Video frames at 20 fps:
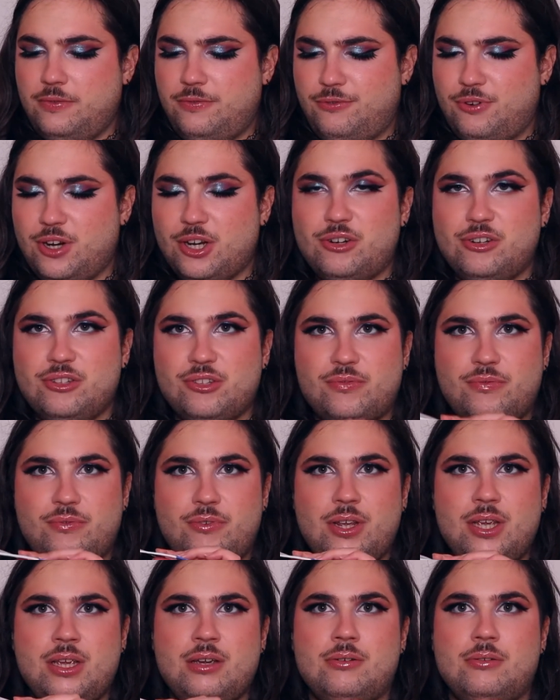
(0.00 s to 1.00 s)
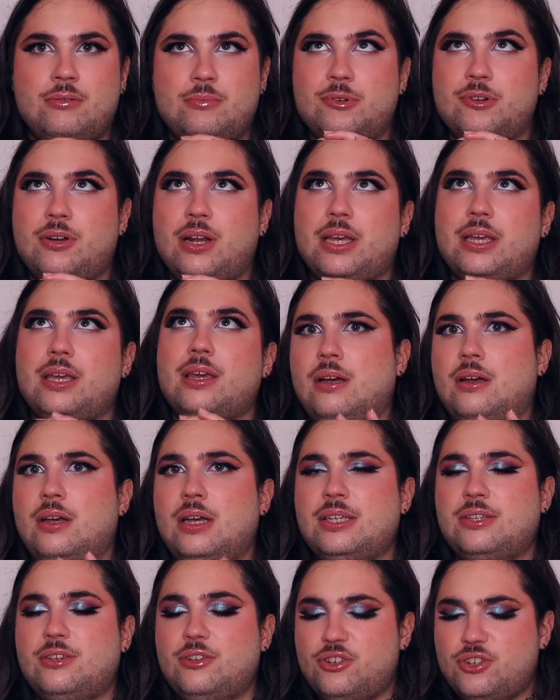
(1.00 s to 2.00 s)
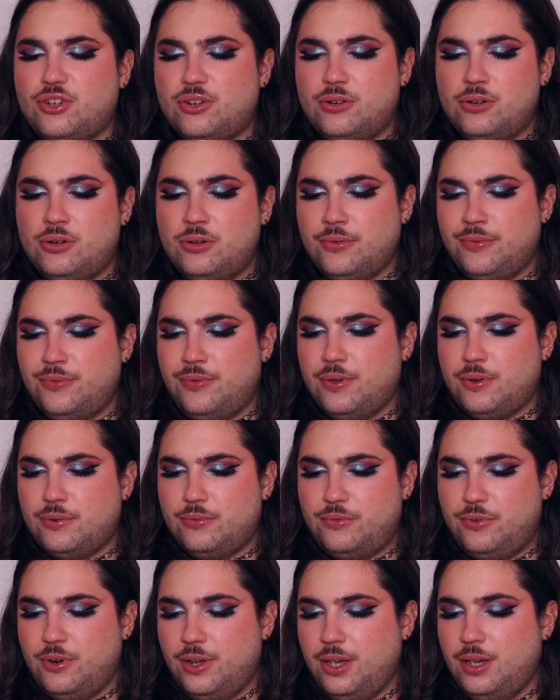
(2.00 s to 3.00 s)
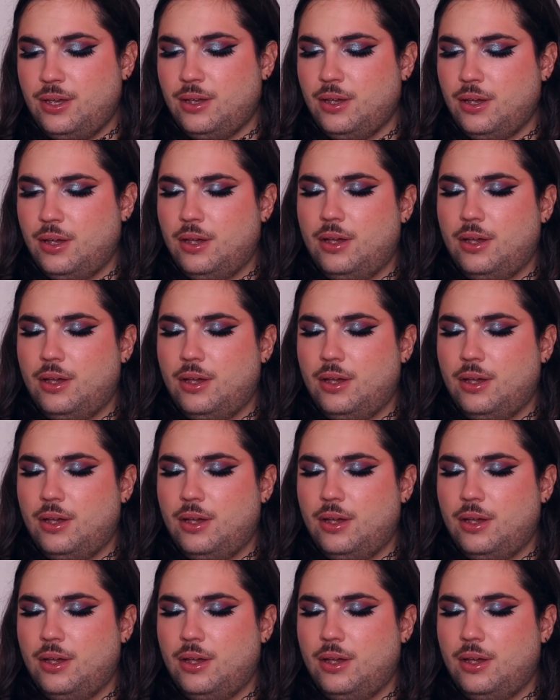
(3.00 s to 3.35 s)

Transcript: fragrance free or more like essential oil free.